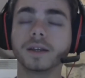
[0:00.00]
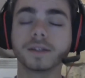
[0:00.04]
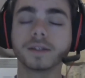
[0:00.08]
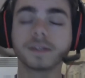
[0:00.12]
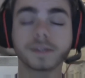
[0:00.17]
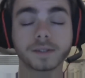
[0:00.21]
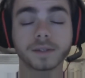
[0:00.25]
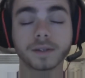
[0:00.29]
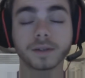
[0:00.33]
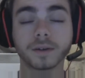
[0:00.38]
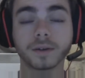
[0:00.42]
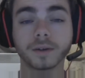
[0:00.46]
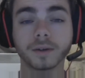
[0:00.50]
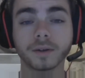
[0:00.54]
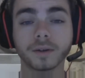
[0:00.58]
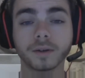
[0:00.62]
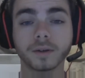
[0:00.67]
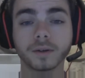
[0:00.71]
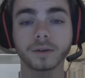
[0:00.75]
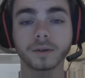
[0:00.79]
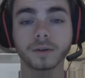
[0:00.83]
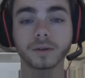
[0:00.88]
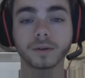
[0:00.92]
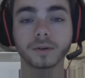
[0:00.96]

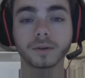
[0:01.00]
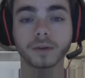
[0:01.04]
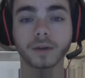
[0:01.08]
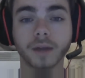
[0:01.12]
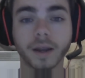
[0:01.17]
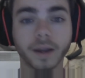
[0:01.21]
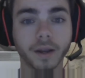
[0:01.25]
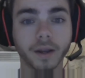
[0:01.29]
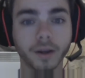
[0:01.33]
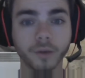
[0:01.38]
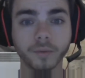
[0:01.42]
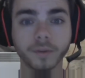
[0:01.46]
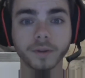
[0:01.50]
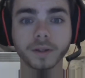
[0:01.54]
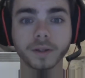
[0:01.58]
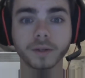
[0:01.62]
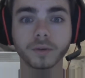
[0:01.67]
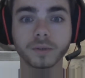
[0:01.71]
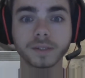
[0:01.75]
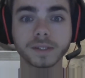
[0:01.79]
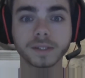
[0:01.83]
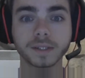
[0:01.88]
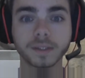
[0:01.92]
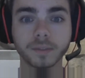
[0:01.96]
So I hope that it
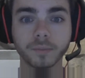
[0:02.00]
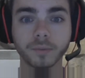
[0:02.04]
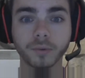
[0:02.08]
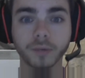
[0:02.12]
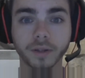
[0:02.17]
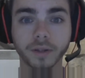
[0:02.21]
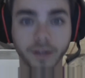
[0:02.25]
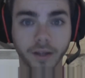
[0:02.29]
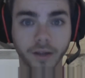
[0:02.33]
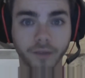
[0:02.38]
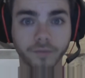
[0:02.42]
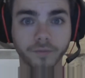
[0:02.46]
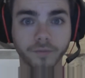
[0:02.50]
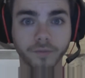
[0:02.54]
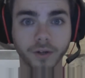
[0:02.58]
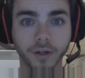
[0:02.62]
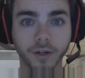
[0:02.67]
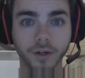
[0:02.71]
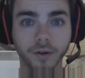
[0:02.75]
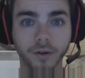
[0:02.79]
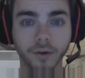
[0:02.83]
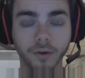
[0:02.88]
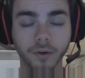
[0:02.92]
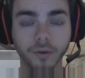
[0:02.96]
was simple enough for
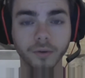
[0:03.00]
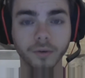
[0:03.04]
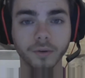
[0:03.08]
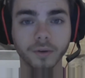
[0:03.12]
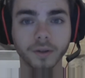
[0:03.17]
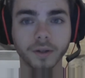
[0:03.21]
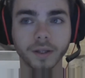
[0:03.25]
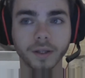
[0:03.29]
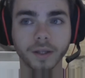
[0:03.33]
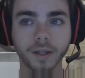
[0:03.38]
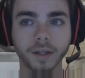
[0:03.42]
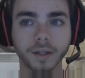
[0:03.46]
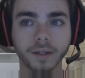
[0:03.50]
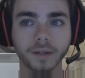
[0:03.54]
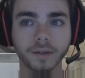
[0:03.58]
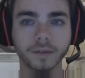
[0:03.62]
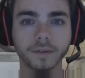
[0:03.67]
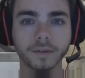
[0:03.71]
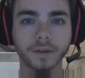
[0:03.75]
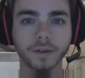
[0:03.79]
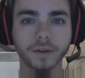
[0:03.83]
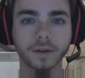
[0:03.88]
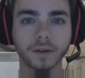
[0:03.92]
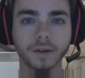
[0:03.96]
you,
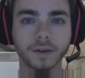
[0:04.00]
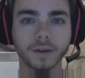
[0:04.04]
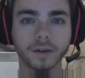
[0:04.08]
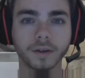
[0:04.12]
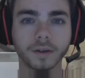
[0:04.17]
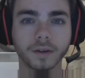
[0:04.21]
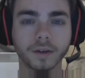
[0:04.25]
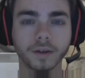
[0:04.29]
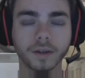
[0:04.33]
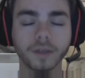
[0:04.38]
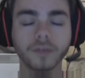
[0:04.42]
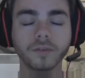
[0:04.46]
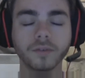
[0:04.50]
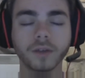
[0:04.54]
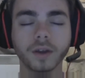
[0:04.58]
and uh, if you